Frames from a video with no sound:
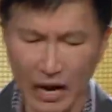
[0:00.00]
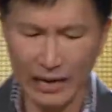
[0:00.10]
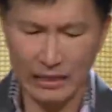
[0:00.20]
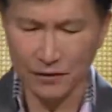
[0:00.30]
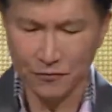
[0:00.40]

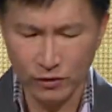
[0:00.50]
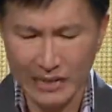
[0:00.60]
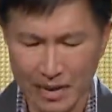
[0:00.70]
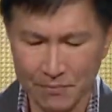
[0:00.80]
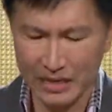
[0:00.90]
God in a full
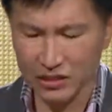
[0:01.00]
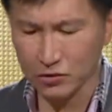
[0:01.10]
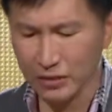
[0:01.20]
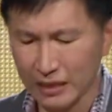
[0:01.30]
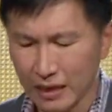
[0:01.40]
time
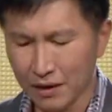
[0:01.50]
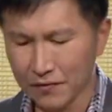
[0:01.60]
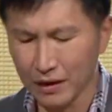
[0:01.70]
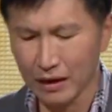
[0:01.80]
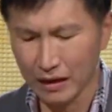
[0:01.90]
ministry
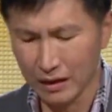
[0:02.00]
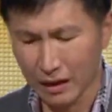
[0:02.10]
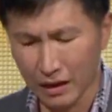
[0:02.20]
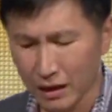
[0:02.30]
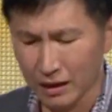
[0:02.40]
of,
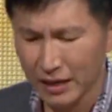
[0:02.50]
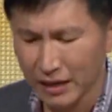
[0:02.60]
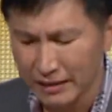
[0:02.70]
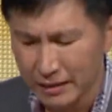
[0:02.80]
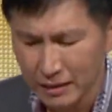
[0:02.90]
uh, or
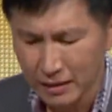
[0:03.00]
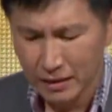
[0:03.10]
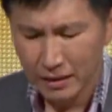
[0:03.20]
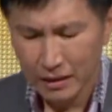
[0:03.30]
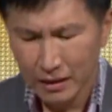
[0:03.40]
not,
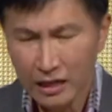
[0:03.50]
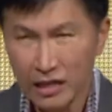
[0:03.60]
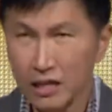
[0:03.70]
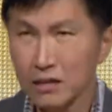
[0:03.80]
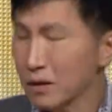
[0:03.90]

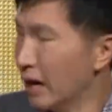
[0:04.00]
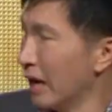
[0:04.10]
you know,